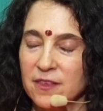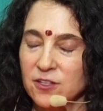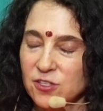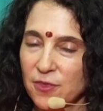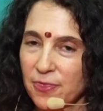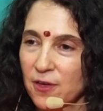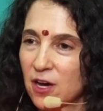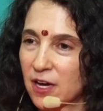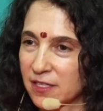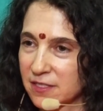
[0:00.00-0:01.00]
There's a
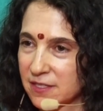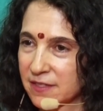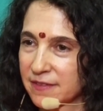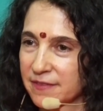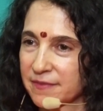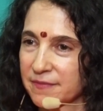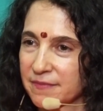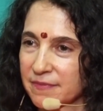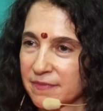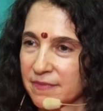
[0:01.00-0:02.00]
thought
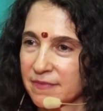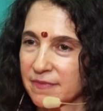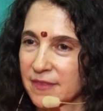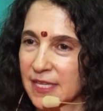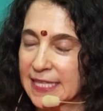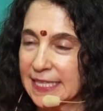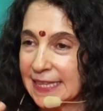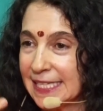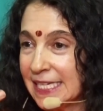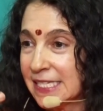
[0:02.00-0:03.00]
that
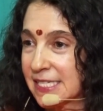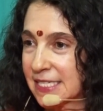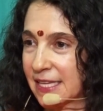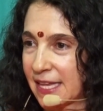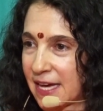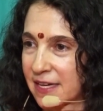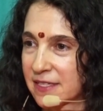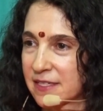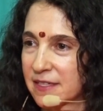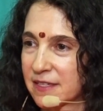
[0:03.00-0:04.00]
leads to
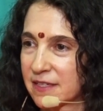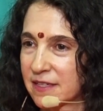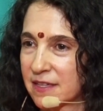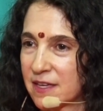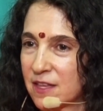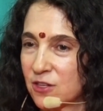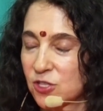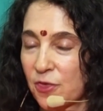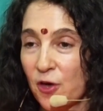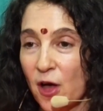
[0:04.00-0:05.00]
that. There's
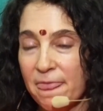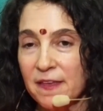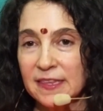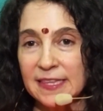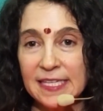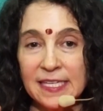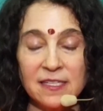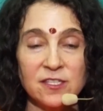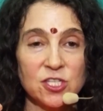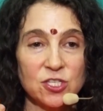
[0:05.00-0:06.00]
a thought that
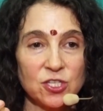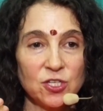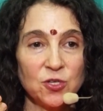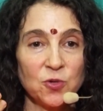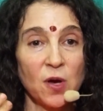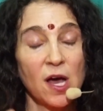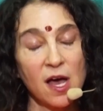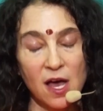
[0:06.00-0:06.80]
leads to,